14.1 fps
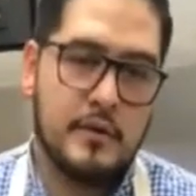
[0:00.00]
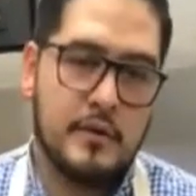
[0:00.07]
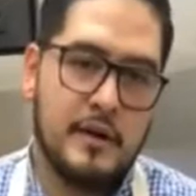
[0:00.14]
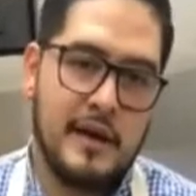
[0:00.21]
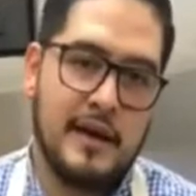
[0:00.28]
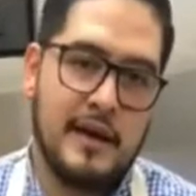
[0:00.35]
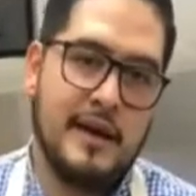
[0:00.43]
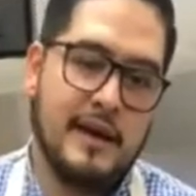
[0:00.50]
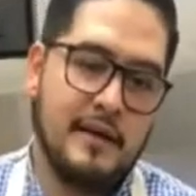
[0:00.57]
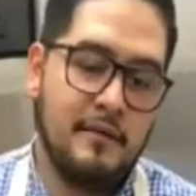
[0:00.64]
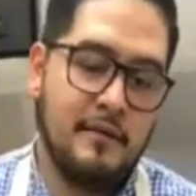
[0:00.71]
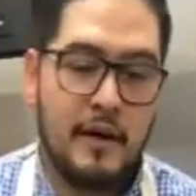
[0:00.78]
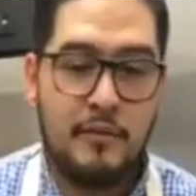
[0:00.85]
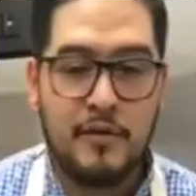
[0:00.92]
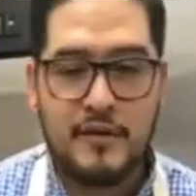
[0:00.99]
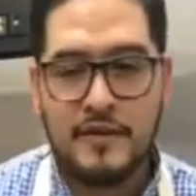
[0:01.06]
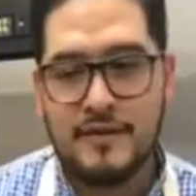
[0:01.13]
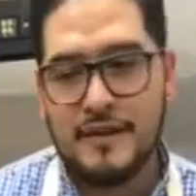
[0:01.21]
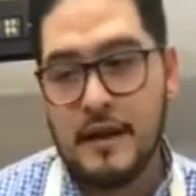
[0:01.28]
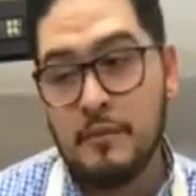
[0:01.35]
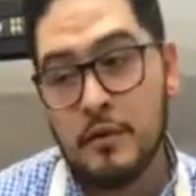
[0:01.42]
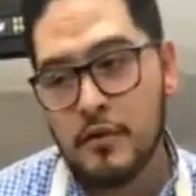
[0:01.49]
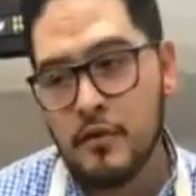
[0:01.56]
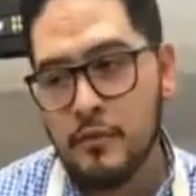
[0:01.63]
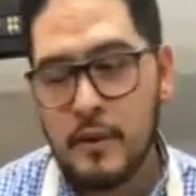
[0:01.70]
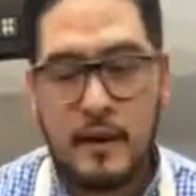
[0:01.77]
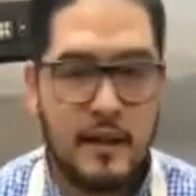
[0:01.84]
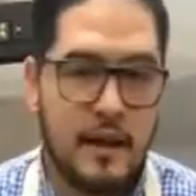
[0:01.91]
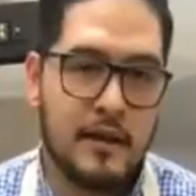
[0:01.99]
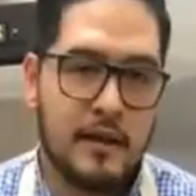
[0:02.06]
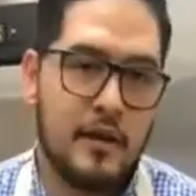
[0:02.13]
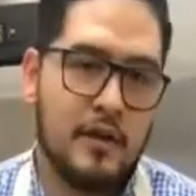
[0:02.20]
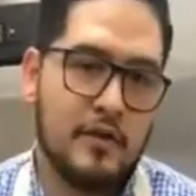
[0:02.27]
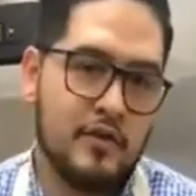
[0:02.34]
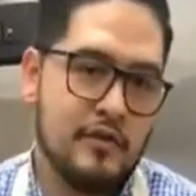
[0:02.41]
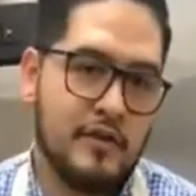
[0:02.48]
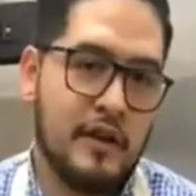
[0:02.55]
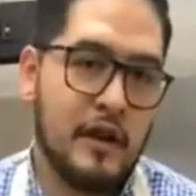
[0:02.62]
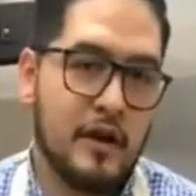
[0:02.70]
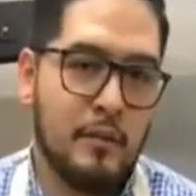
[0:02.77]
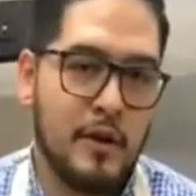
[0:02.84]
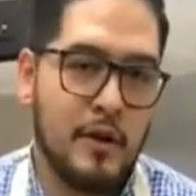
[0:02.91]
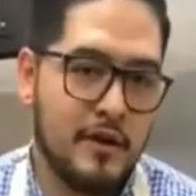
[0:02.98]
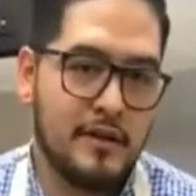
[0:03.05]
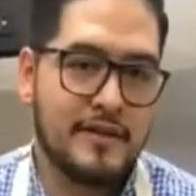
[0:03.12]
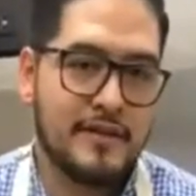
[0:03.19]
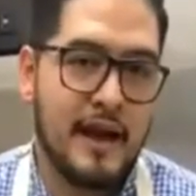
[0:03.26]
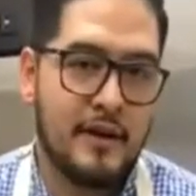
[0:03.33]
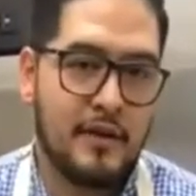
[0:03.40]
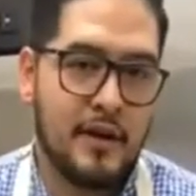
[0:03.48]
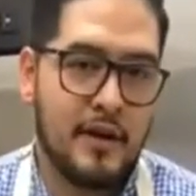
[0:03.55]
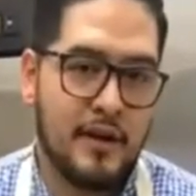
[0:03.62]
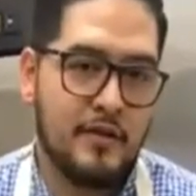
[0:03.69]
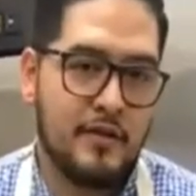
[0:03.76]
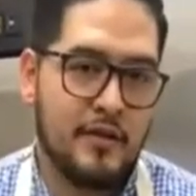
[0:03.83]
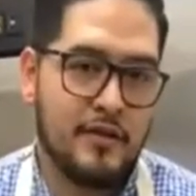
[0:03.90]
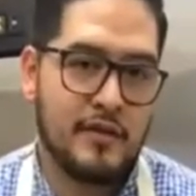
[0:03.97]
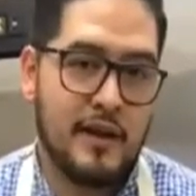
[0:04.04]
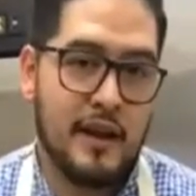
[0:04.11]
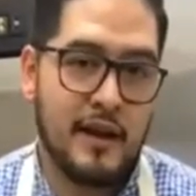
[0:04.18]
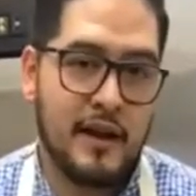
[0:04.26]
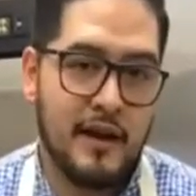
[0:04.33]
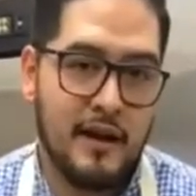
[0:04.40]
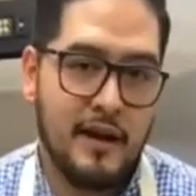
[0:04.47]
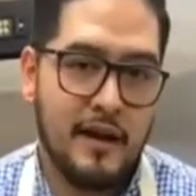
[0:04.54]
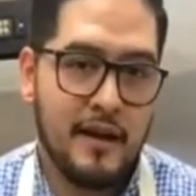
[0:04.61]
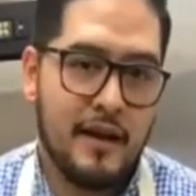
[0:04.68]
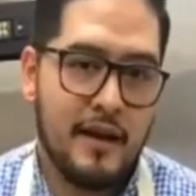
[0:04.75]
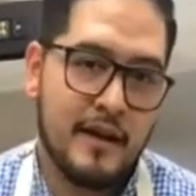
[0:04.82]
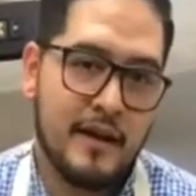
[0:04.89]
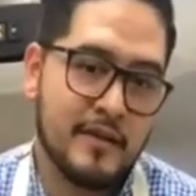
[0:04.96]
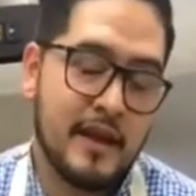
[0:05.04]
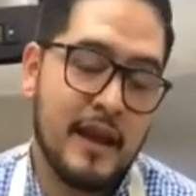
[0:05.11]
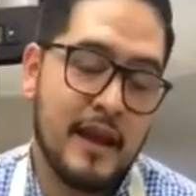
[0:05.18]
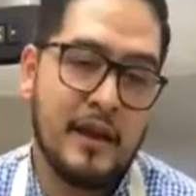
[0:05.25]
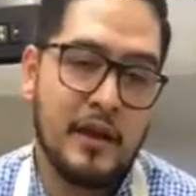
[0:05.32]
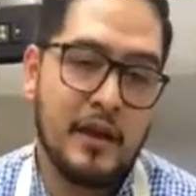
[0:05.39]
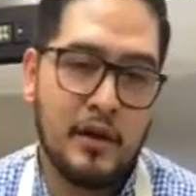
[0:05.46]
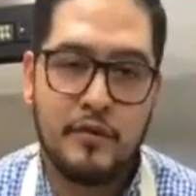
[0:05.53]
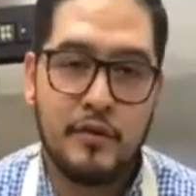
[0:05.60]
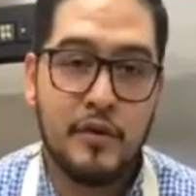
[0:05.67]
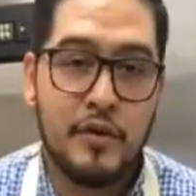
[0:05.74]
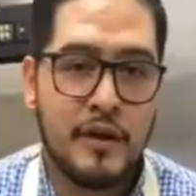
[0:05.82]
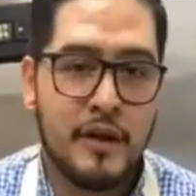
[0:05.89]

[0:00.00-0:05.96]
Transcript: And ever since then, we've just been just here Monday to Saturday, just educating good food.